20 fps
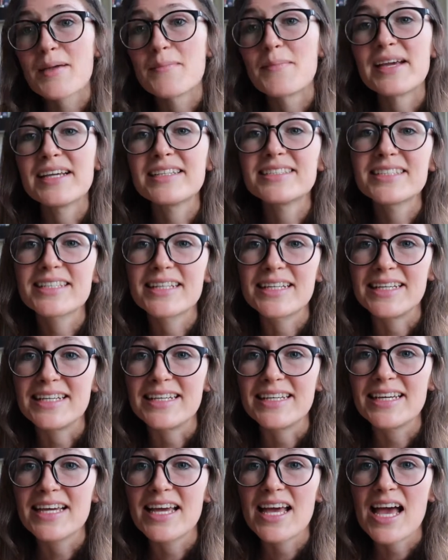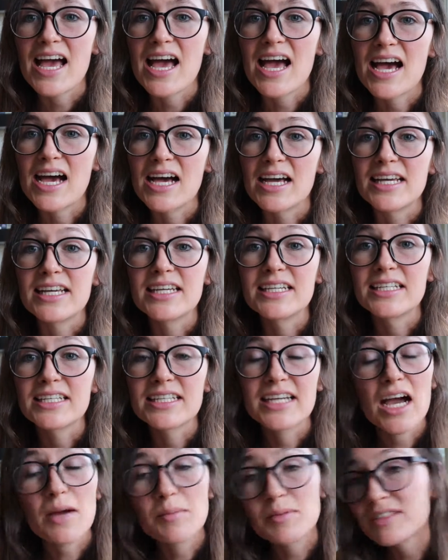Basically, in a
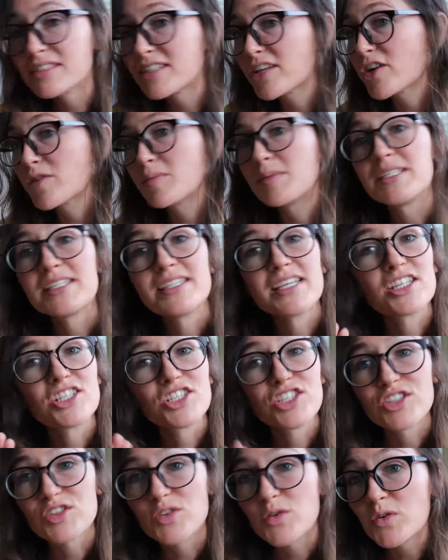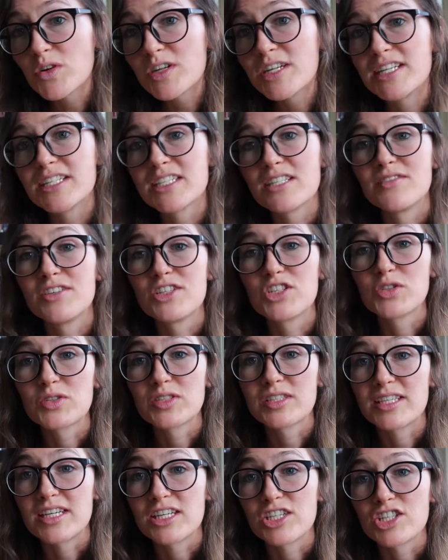couples therapy session or an individual
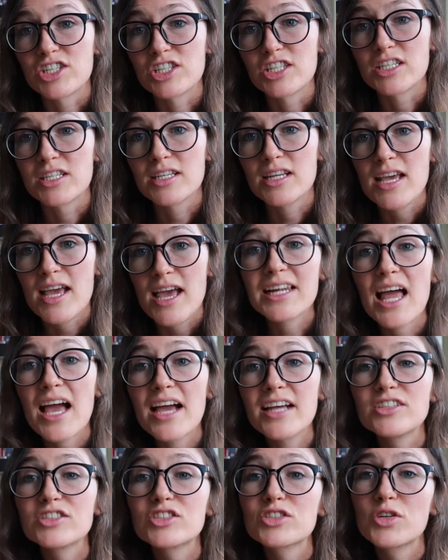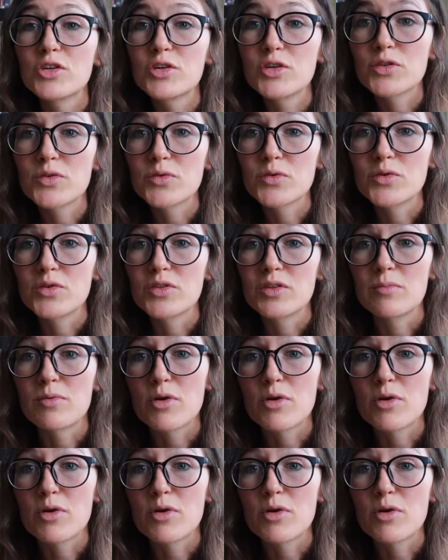session, clients go through the